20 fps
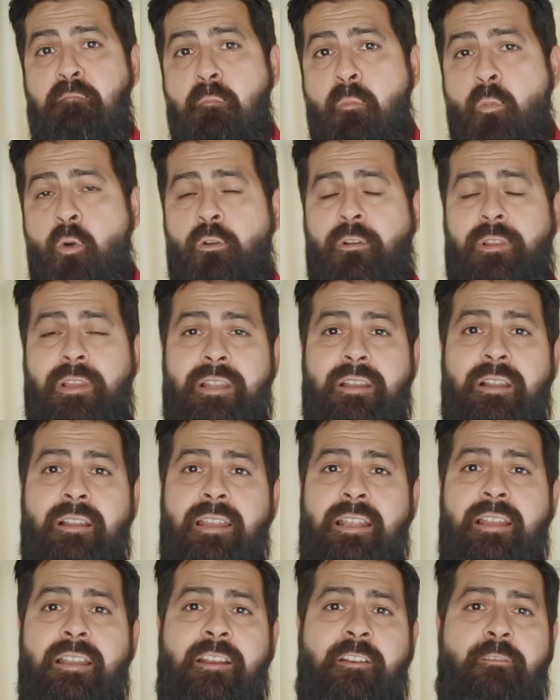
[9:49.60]
more than a
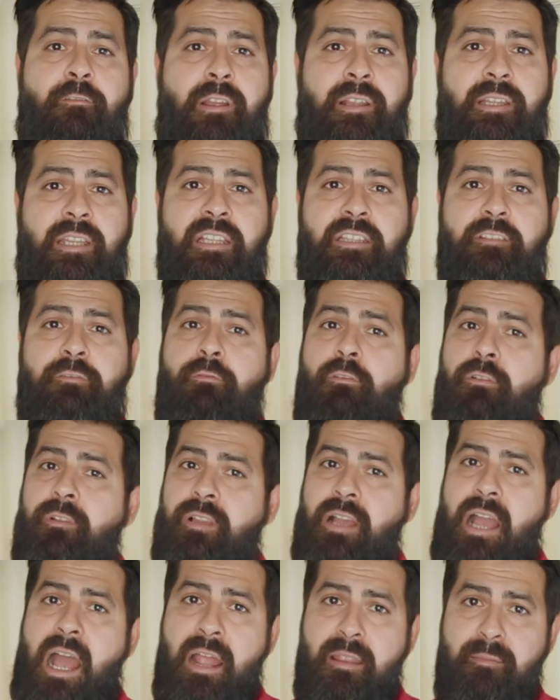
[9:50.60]
little credit for
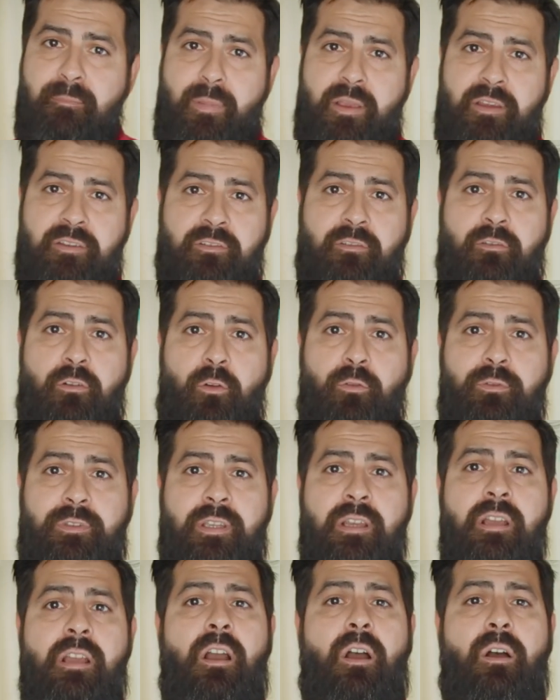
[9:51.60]
the unabashed growth
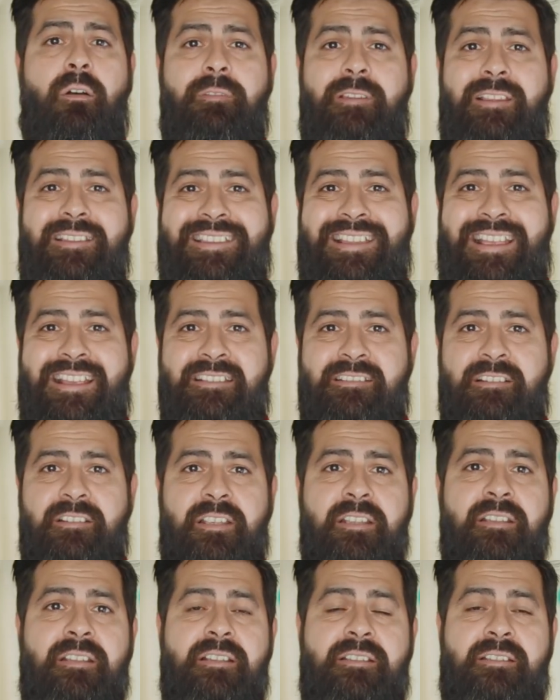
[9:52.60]
of the desert
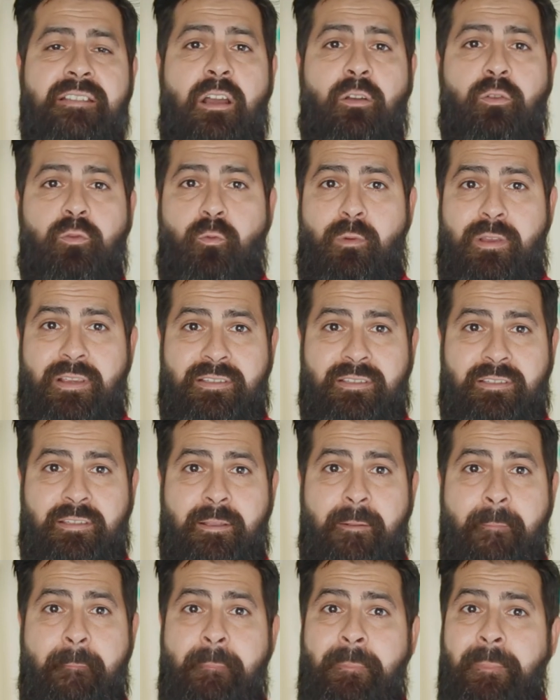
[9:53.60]
in the southwest.
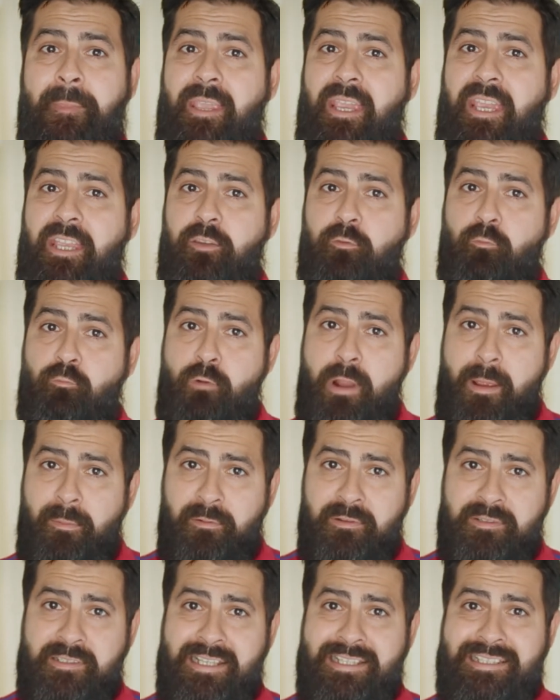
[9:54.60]
It
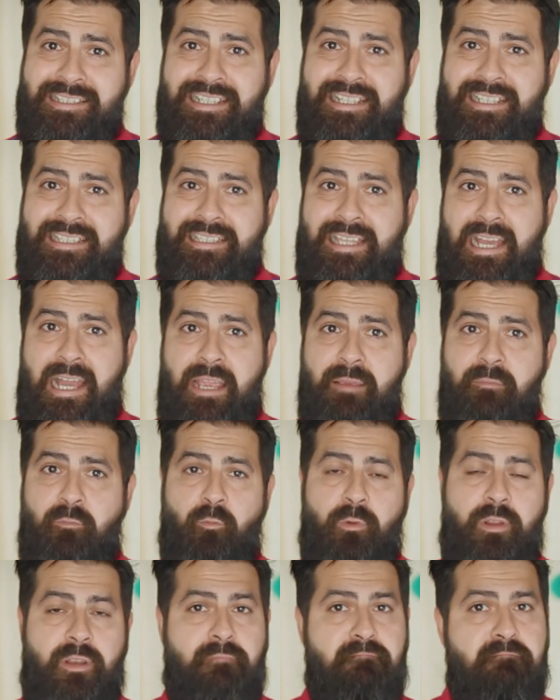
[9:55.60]
represents a time
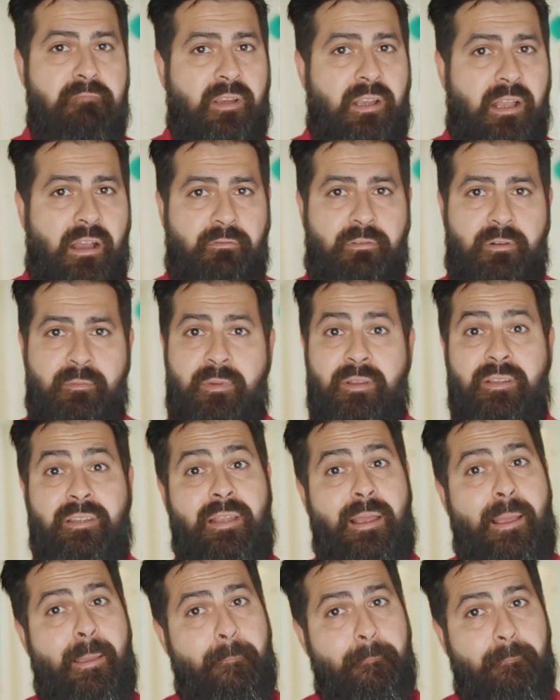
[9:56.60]
when government,
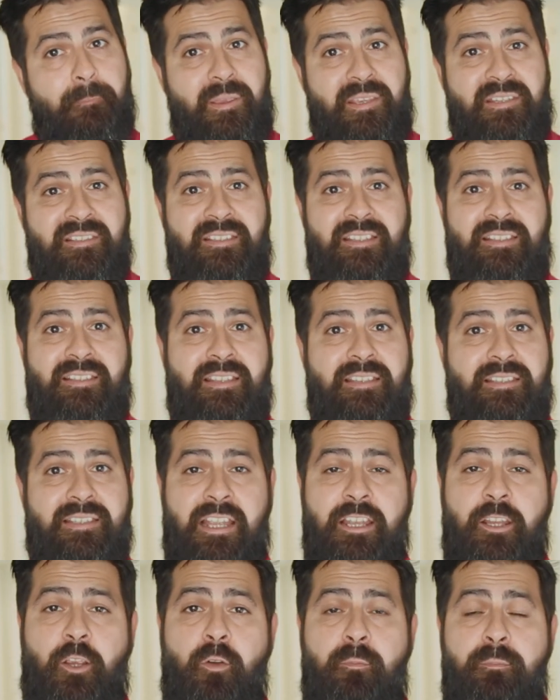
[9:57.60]
businesses,
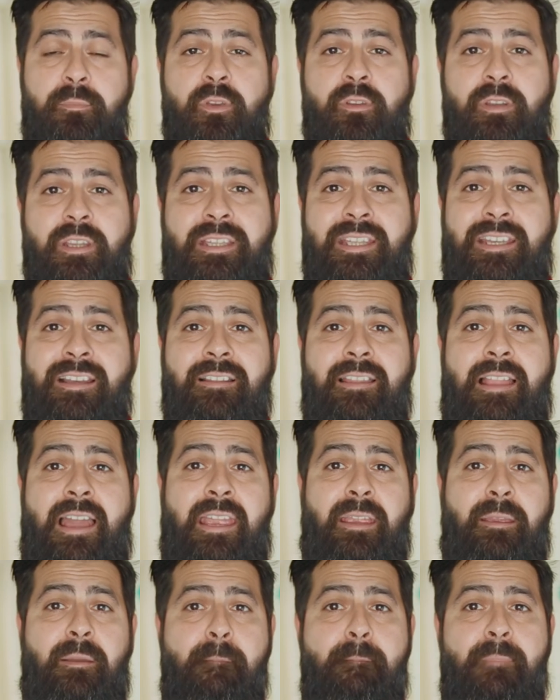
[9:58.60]
and community
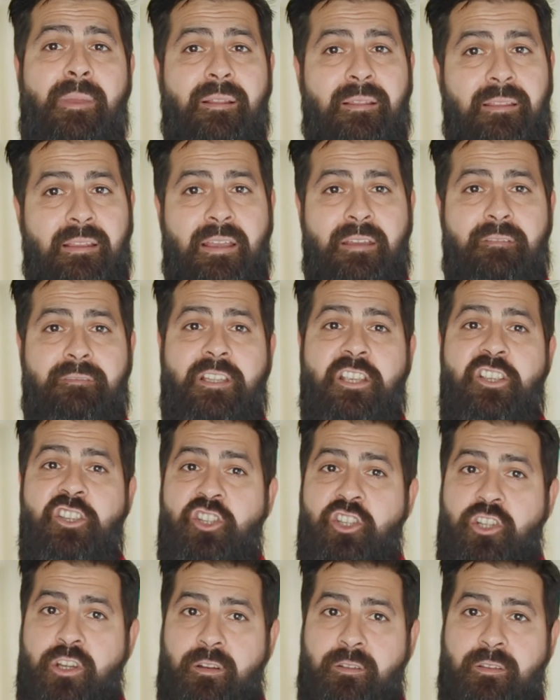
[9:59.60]
alike believed in
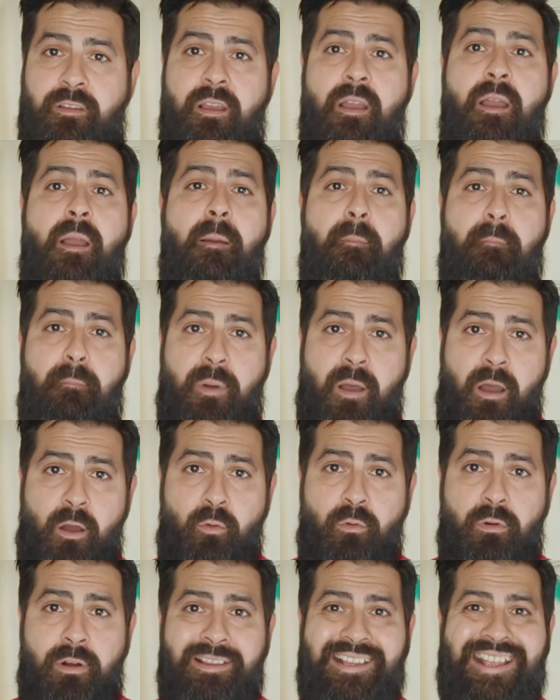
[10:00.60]
shared
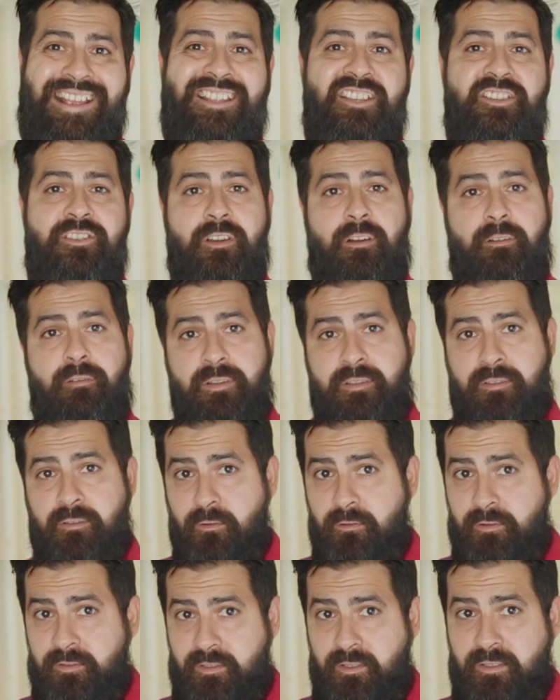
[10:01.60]
power and shared
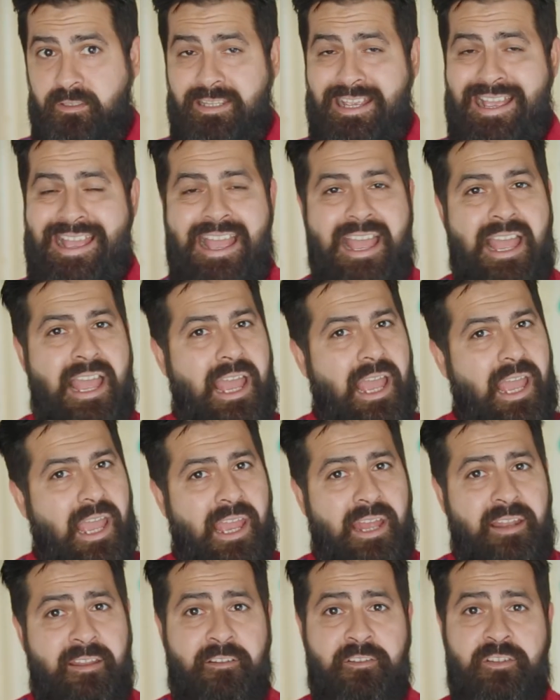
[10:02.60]
resources.
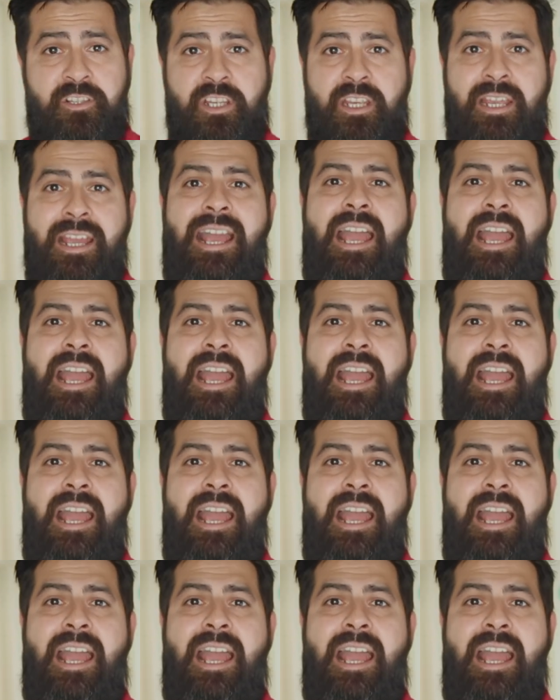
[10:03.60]
Energy